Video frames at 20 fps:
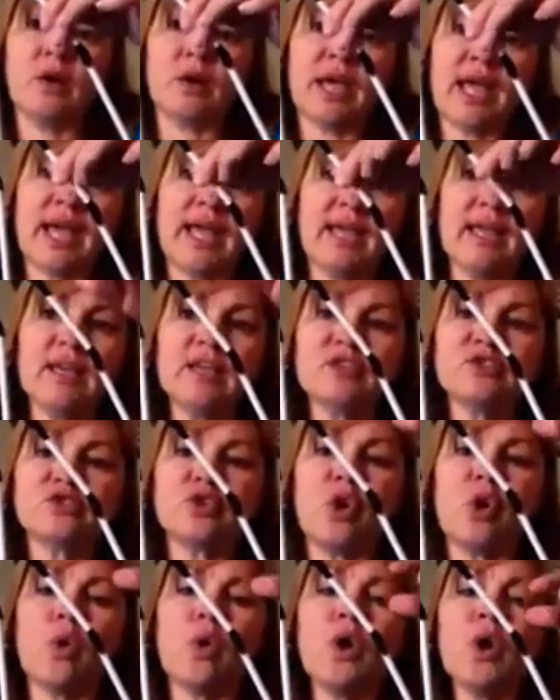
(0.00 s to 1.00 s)
Okay,
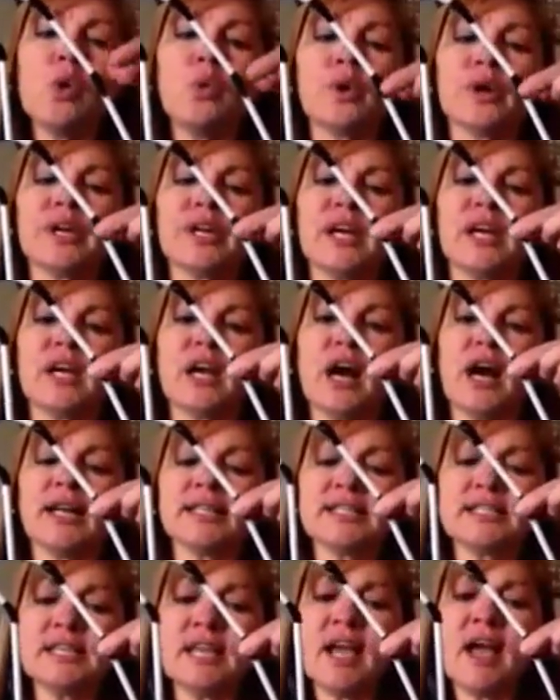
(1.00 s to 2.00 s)
so we're going to
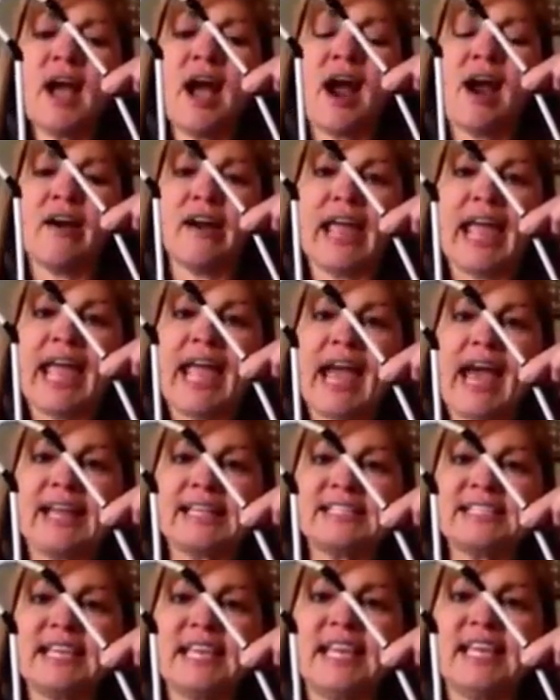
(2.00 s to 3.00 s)
cut our
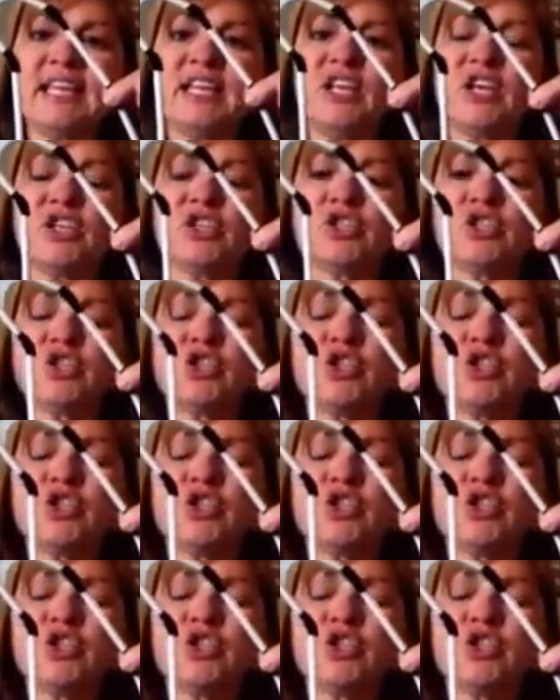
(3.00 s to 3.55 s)
hat in